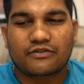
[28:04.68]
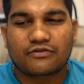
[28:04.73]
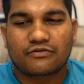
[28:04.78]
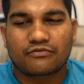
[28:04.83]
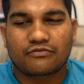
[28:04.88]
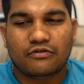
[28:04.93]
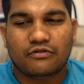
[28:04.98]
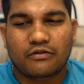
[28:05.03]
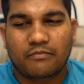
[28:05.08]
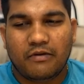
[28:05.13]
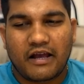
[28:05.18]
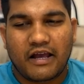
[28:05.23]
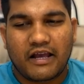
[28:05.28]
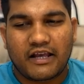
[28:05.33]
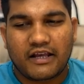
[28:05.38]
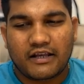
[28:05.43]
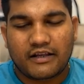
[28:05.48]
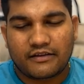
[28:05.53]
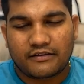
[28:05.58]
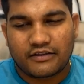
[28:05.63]
is ruled
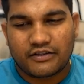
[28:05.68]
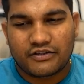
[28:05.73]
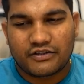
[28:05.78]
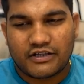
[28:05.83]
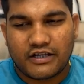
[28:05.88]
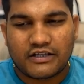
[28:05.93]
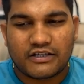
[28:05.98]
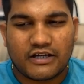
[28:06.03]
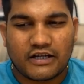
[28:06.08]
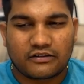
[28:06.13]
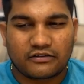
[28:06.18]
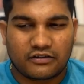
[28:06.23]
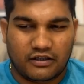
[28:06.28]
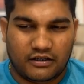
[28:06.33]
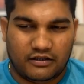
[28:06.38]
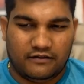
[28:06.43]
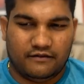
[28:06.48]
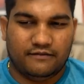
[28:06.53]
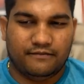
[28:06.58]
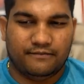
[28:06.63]
by the sage
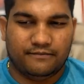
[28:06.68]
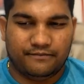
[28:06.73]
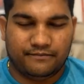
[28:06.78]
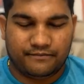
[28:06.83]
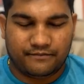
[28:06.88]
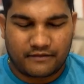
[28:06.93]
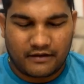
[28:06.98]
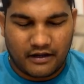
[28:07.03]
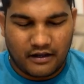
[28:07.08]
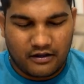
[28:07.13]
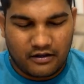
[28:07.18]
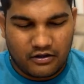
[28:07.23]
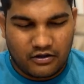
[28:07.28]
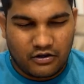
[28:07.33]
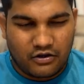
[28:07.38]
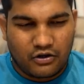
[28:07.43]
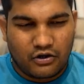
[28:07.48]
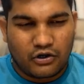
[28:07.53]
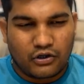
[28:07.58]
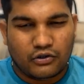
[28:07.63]
Atri,
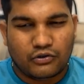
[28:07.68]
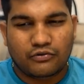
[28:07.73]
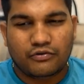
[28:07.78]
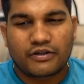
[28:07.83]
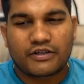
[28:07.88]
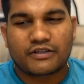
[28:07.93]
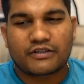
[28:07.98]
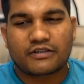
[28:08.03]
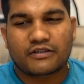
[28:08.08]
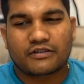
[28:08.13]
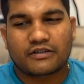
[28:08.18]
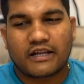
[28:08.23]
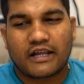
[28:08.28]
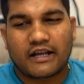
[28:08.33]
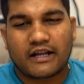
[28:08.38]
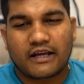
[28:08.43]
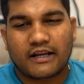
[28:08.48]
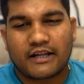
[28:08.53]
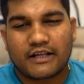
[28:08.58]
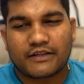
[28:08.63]
who is
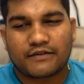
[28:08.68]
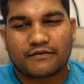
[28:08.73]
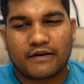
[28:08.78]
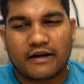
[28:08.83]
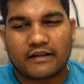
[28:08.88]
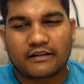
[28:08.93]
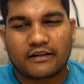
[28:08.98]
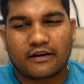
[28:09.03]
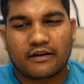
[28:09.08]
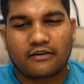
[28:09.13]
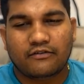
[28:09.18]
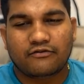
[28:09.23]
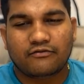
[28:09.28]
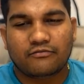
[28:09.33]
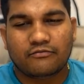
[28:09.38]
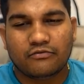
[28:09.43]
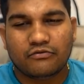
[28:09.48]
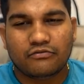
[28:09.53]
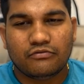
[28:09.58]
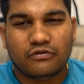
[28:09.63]
taken as father of
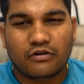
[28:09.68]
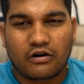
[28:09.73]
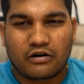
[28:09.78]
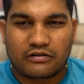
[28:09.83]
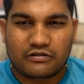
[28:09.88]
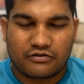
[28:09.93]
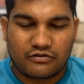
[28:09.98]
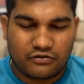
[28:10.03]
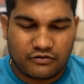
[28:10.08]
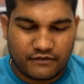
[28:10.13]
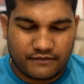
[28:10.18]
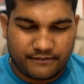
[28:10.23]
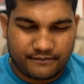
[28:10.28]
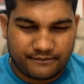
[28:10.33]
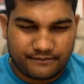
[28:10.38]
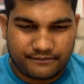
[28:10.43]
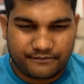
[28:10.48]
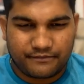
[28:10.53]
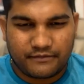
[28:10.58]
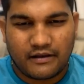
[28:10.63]
moon also,
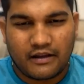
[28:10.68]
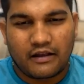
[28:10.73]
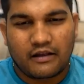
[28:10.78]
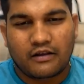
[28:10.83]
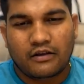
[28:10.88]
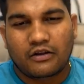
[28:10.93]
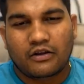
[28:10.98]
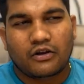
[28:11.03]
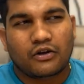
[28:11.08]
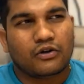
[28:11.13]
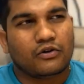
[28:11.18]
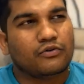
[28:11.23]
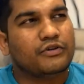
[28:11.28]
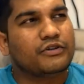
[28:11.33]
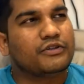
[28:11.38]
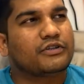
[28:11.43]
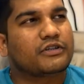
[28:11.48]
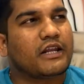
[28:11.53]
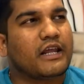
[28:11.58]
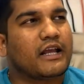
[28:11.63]
who
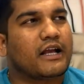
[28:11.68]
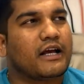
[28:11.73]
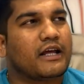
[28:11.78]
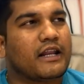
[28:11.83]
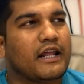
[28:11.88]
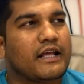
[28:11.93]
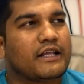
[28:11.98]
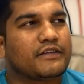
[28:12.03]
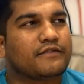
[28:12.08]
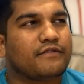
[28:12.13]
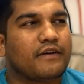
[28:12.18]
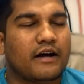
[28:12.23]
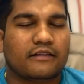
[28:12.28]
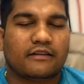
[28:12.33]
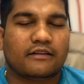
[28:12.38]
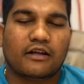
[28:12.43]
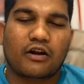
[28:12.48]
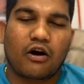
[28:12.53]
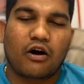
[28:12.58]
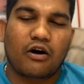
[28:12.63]
is taken as
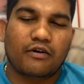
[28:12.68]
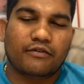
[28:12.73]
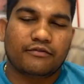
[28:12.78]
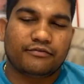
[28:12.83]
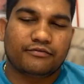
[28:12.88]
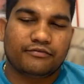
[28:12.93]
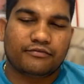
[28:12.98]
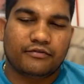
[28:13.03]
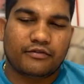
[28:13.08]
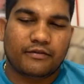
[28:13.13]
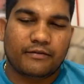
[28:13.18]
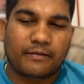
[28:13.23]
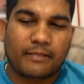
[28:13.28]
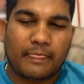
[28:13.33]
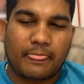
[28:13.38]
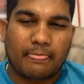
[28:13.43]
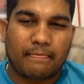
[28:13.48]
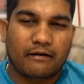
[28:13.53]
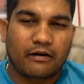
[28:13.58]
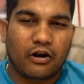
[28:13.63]
father of
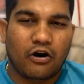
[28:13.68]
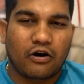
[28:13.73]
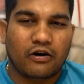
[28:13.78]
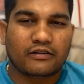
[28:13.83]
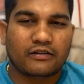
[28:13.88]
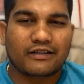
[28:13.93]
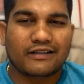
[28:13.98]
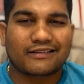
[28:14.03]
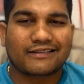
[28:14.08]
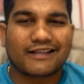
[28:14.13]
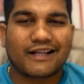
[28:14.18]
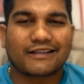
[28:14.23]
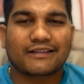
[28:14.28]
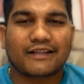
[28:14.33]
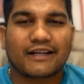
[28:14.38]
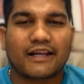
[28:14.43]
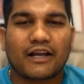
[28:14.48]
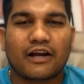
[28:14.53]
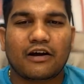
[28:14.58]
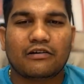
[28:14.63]
Lord
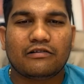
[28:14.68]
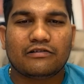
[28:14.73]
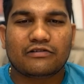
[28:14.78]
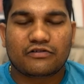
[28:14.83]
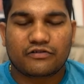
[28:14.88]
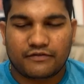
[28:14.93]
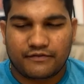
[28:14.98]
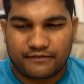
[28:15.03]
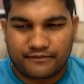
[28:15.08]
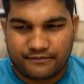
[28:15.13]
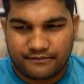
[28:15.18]
Dattatreya also.